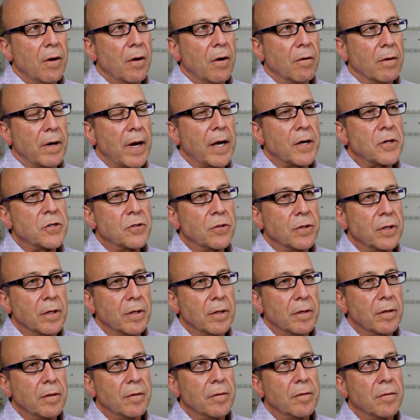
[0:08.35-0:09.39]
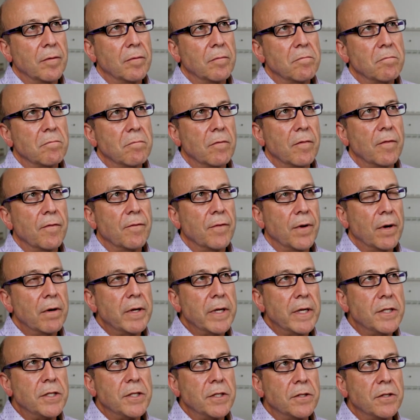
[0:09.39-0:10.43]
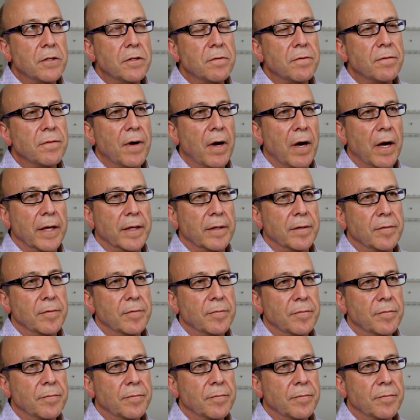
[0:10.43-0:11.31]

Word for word: are actually very easy to define.